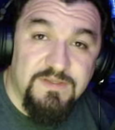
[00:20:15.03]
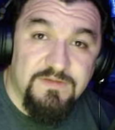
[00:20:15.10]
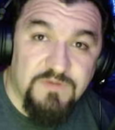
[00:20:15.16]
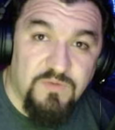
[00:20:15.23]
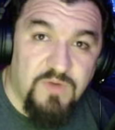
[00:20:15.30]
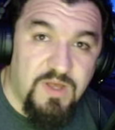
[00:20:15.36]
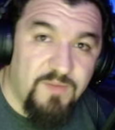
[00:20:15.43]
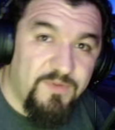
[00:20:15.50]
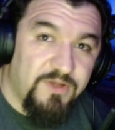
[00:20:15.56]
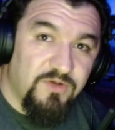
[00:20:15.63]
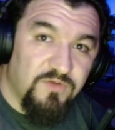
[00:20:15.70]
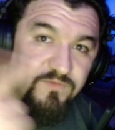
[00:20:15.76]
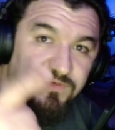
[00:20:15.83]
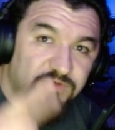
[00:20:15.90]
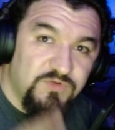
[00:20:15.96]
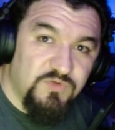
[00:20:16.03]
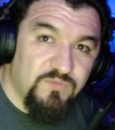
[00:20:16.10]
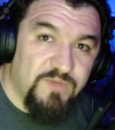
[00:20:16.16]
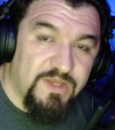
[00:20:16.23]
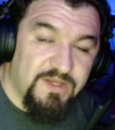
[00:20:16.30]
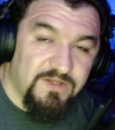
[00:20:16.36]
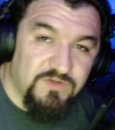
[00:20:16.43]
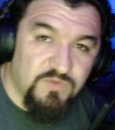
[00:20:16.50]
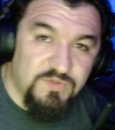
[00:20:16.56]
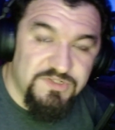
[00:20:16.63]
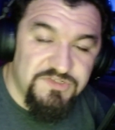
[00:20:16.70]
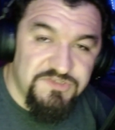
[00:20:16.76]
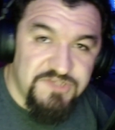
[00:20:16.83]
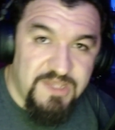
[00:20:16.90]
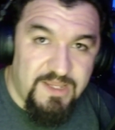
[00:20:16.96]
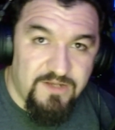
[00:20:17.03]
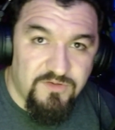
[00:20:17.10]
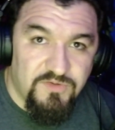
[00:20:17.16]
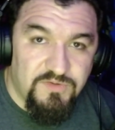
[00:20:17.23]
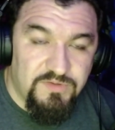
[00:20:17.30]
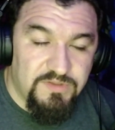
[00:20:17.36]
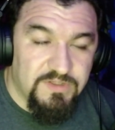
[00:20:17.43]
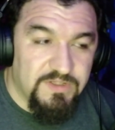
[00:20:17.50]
So hop on over to my Twitch channel,